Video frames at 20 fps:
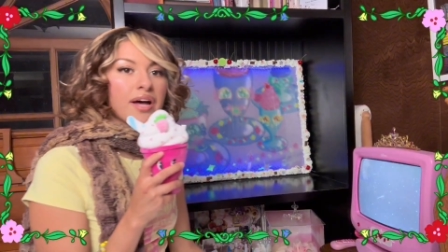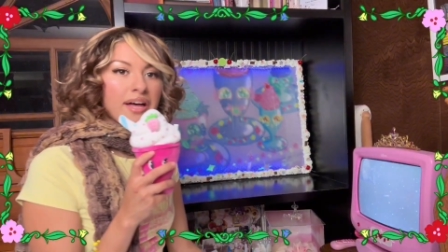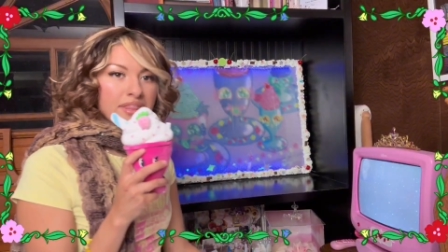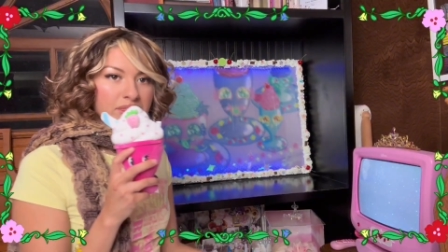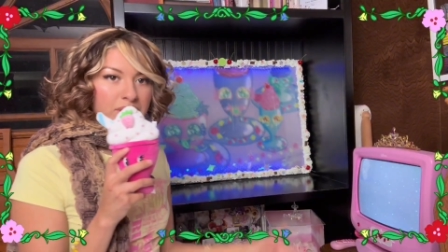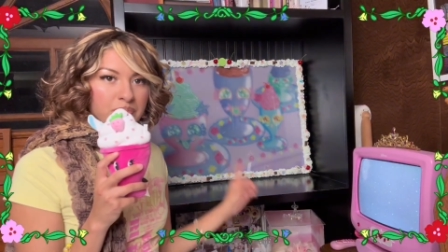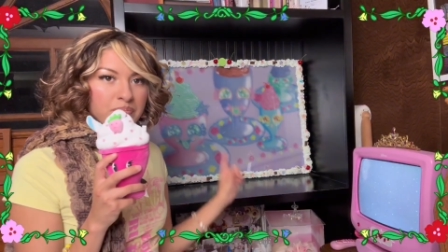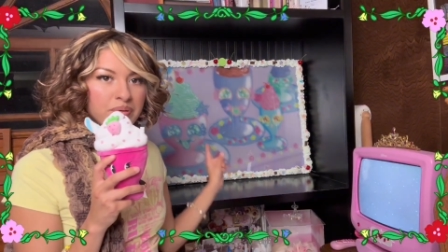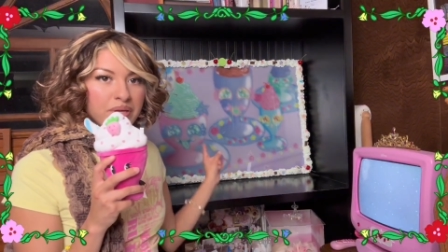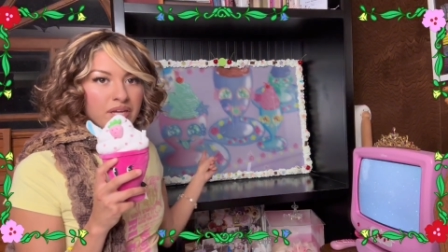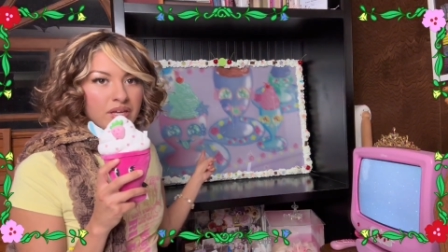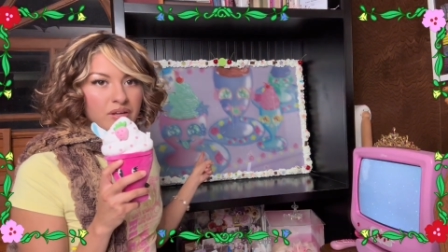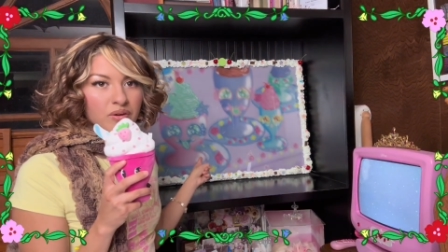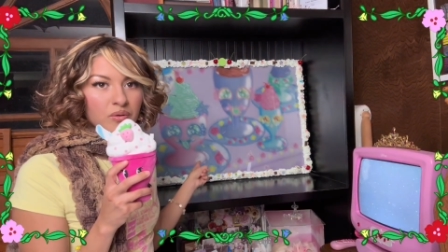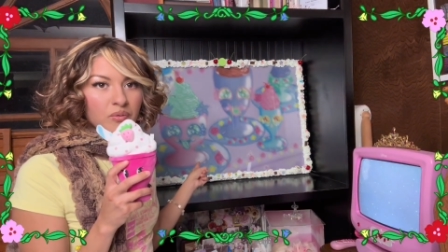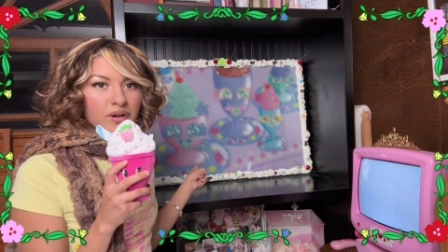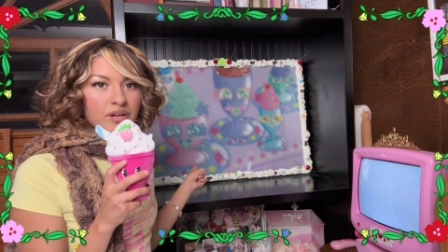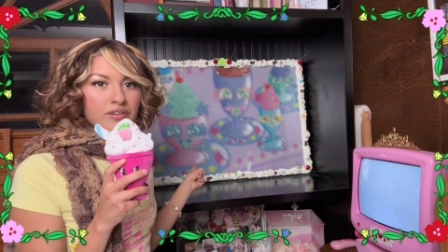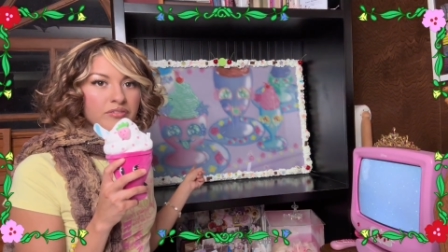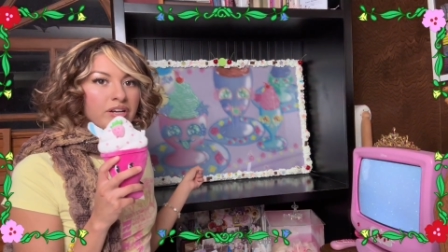the pink
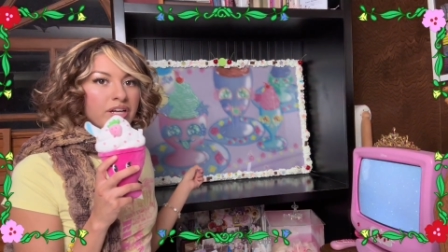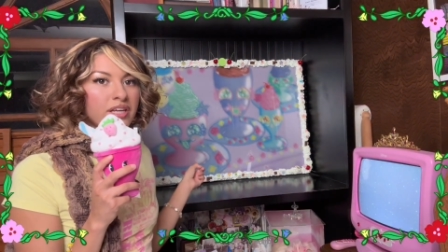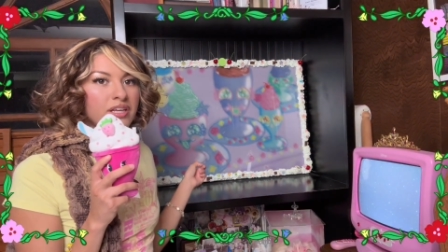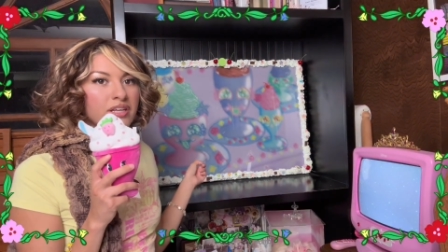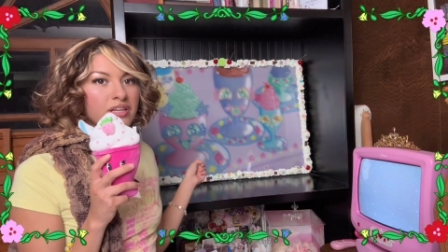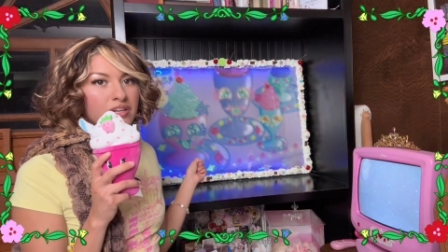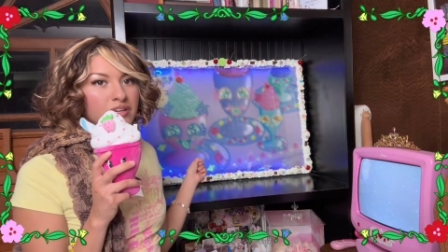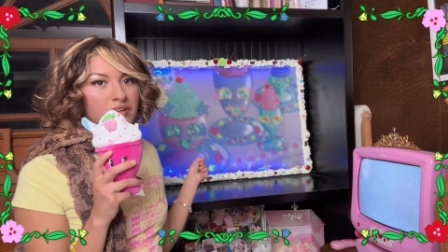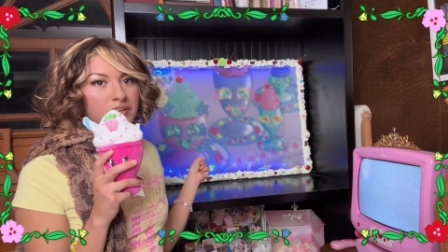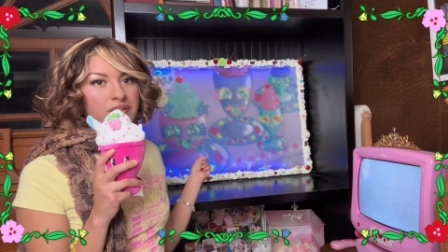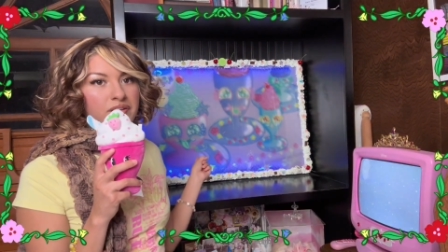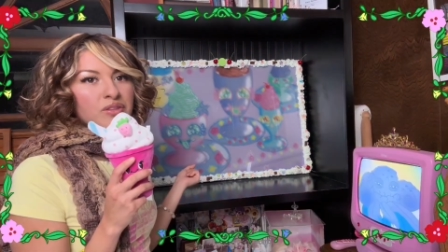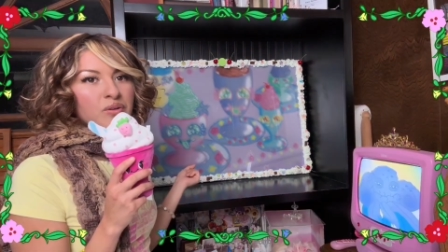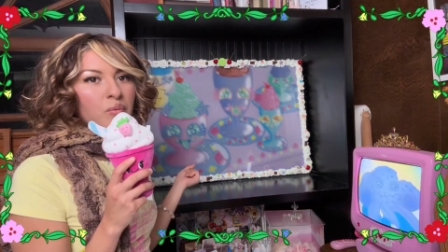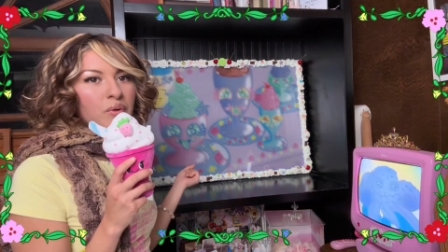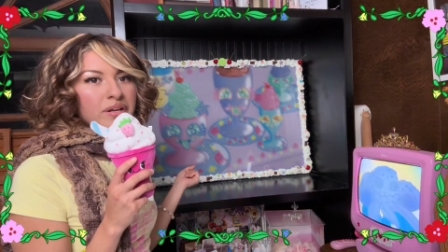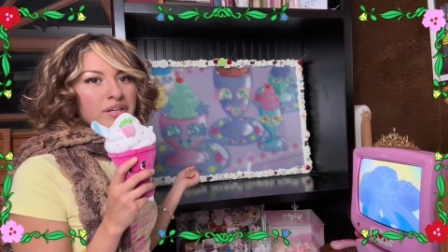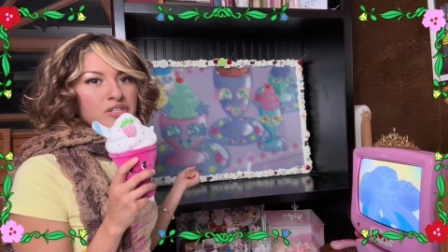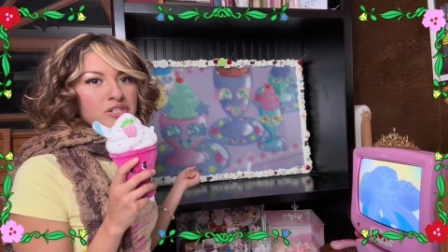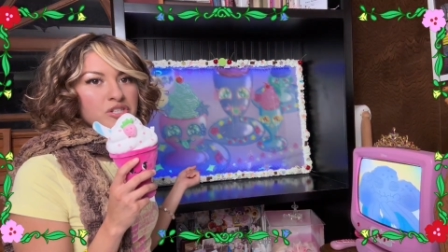one right here, the
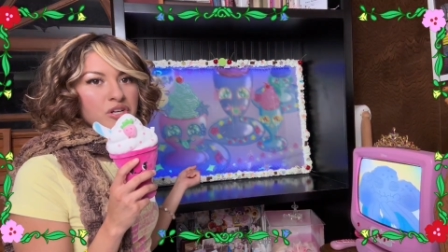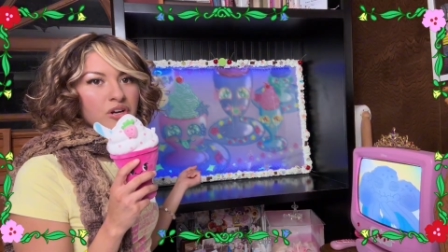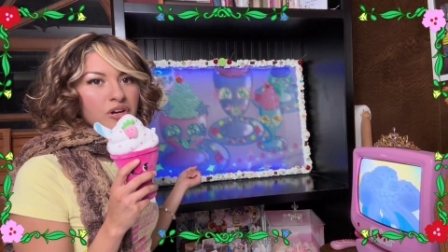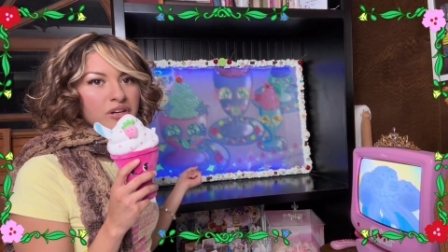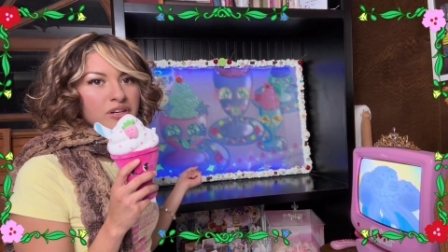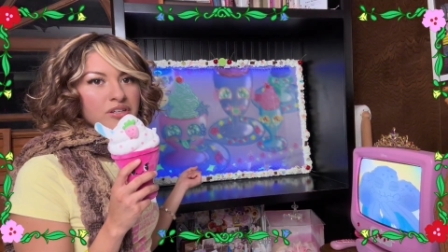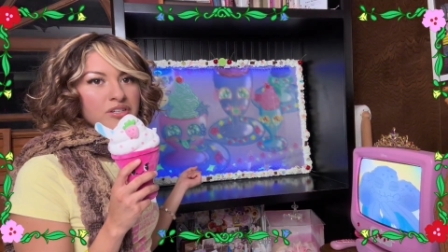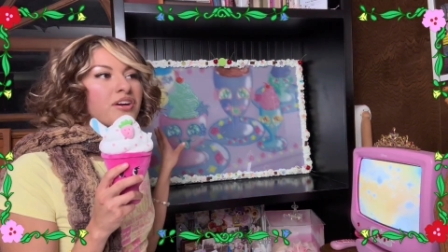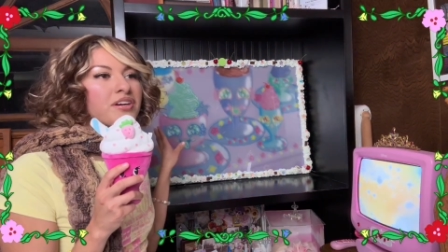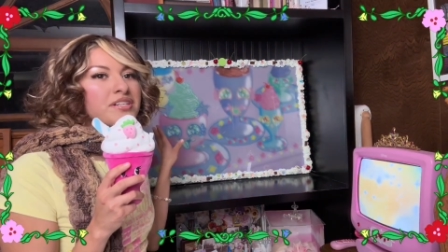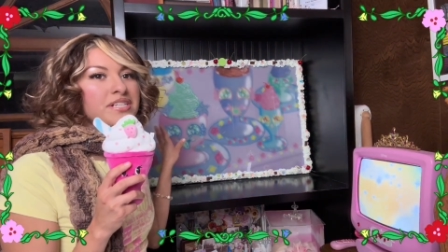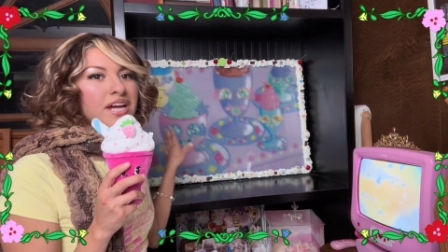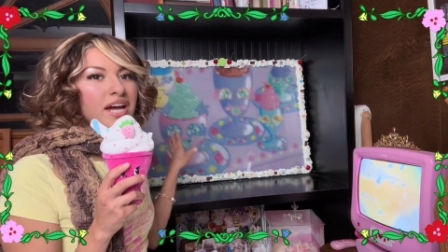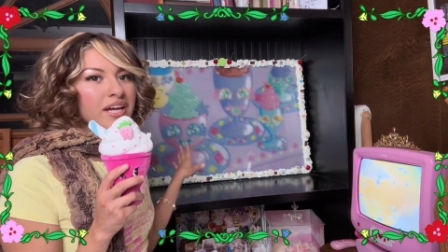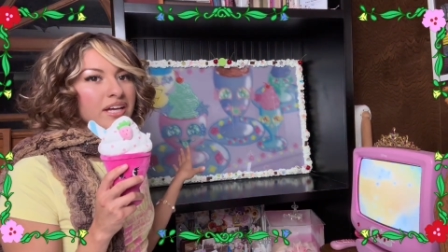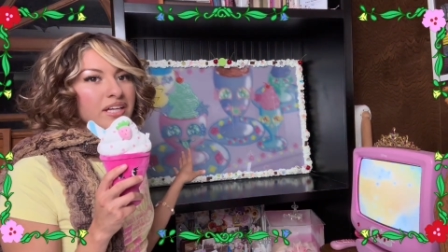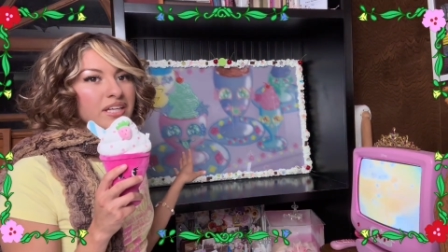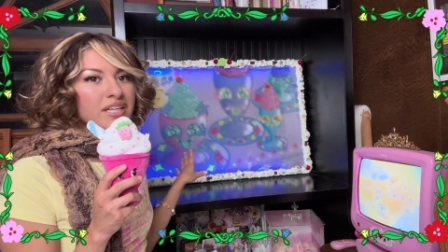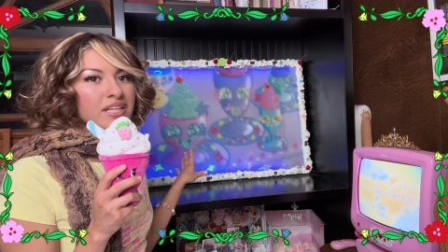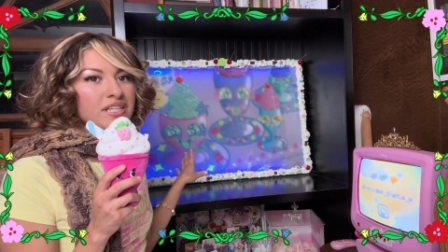one in charge, our
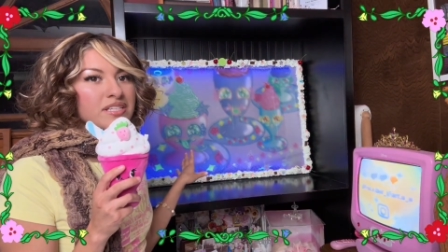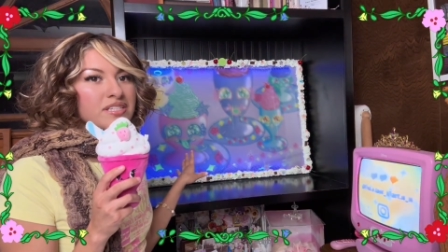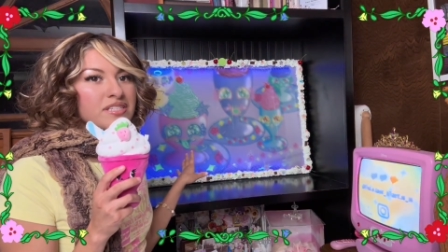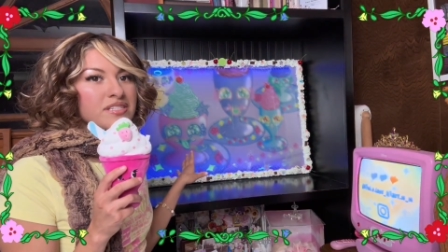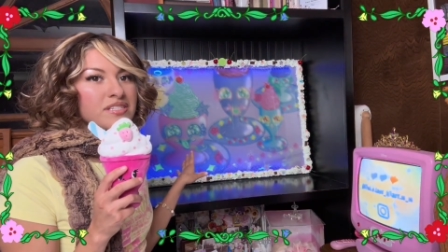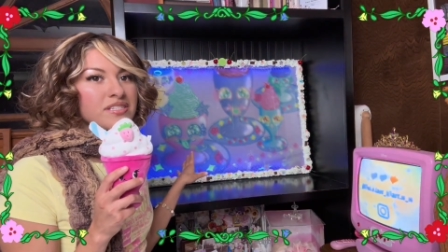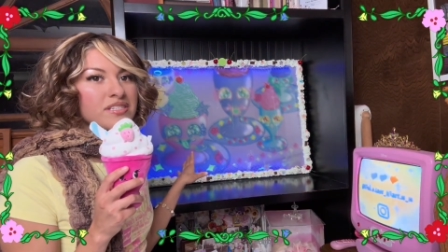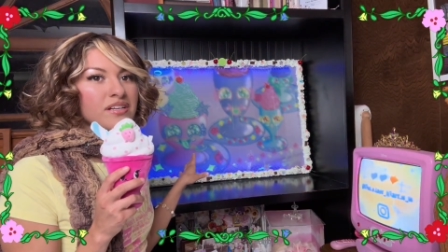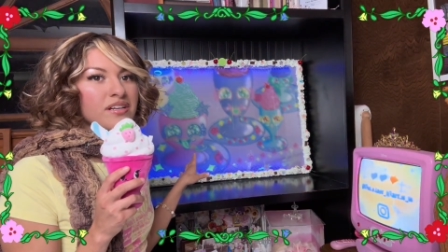antagonist,